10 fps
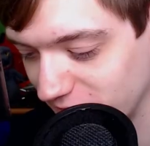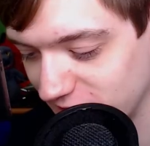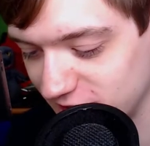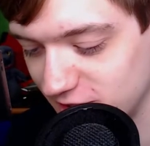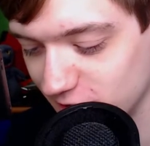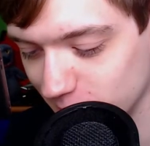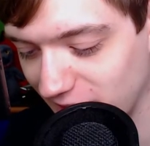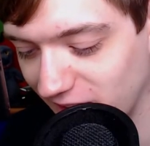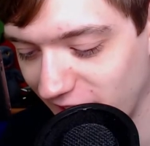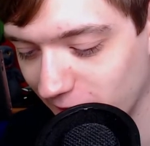Excuse
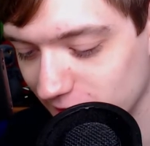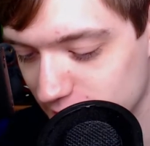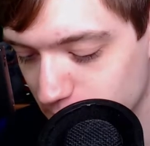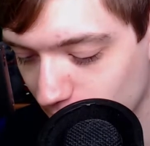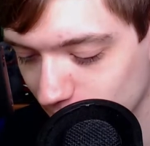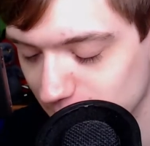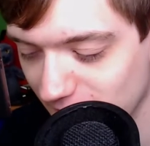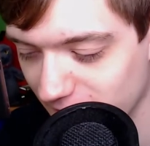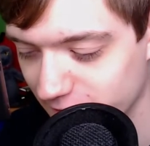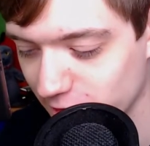my language,
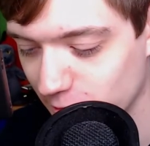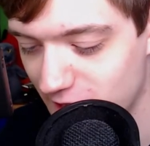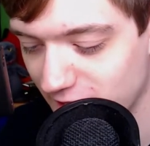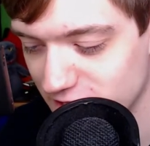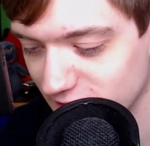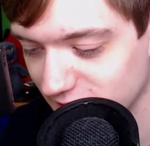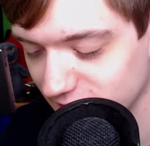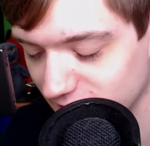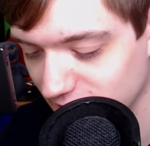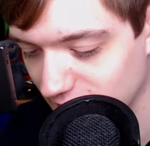Pokemon, if you're watching.